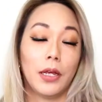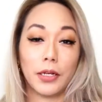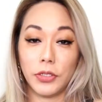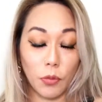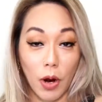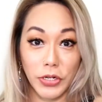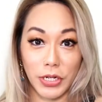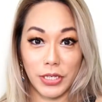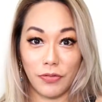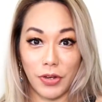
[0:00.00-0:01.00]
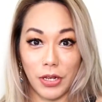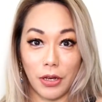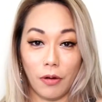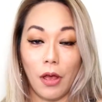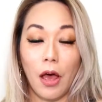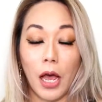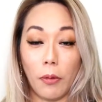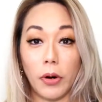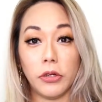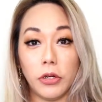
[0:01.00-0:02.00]
because you're watching this video, I
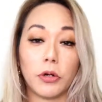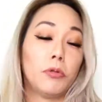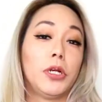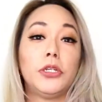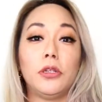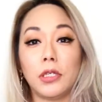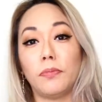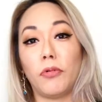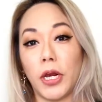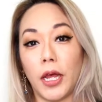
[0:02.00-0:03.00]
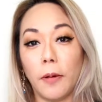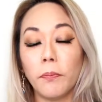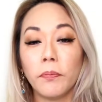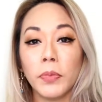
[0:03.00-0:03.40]
want you to agree to this breakup.